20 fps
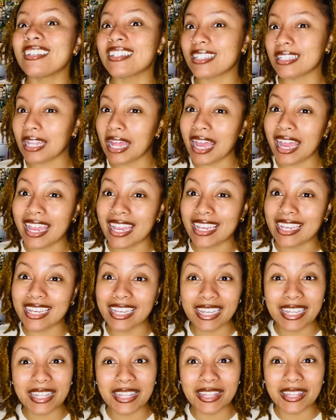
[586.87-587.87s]
was like,
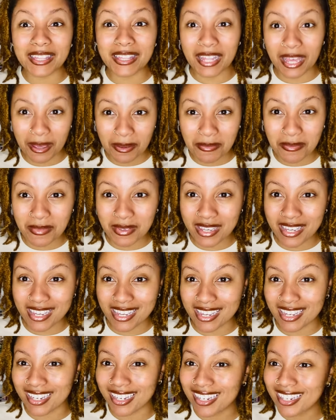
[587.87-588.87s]
let
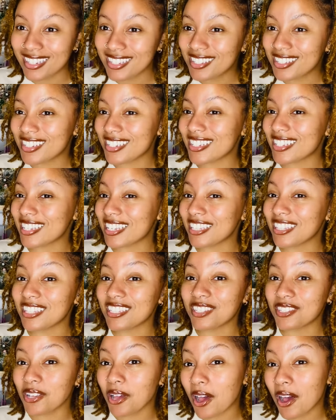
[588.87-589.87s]
me just get the
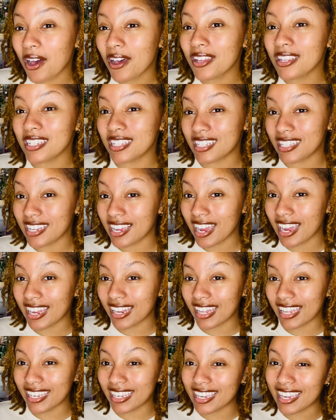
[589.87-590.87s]
doll and see how I
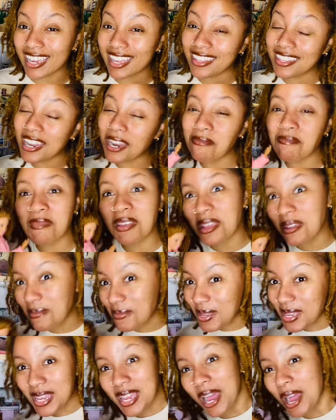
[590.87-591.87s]
like it and then
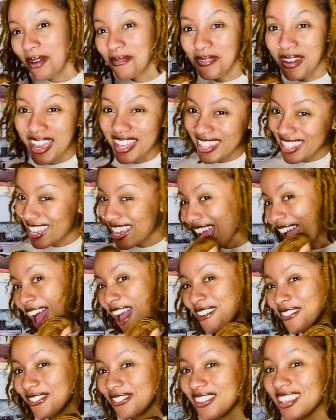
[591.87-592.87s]
maybe I'll buy the
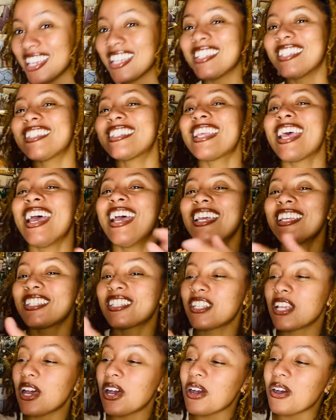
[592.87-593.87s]
outfits.
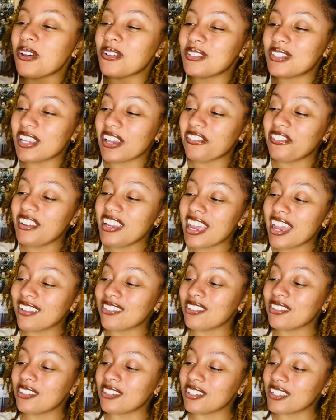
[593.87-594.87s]
So definitely
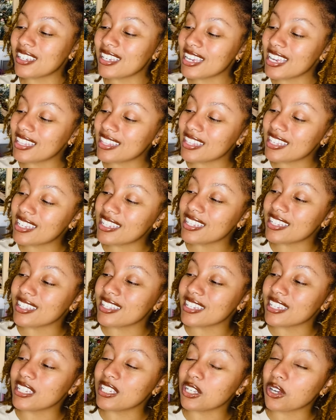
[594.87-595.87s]
after looking at this and
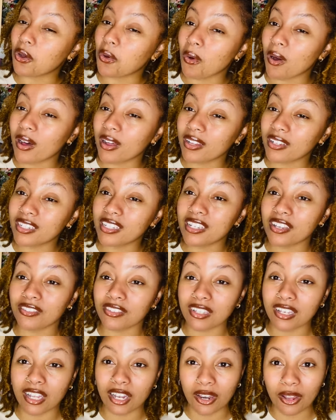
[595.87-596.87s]
seeing the quality of
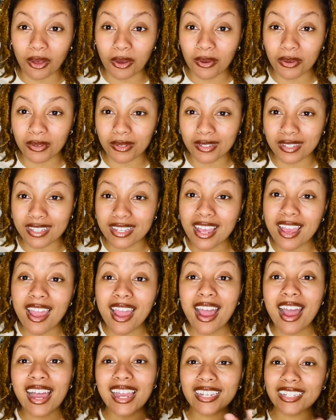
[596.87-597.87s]
the clothes,
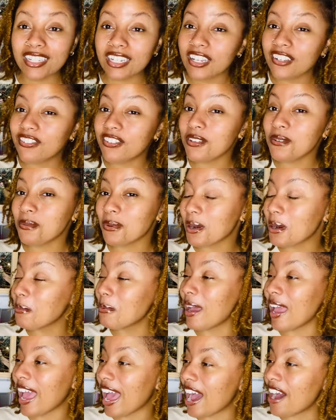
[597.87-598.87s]
I definitely want to
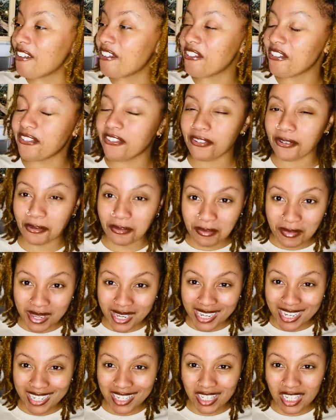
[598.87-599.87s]
buy an outfit for
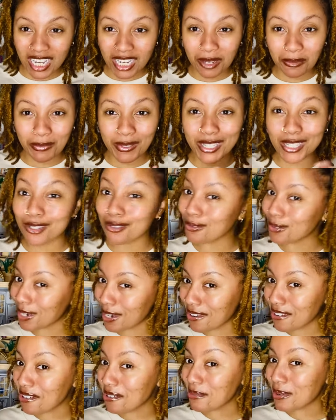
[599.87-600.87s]
me so I can be
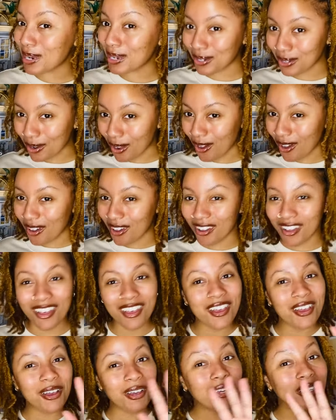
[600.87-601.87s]
20 on my doll
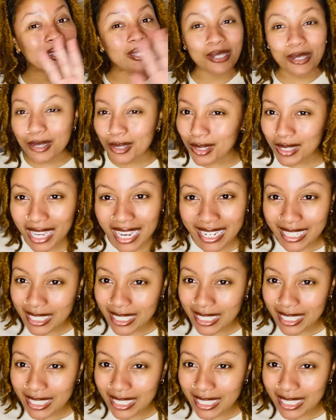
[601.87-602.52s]
on Tuesday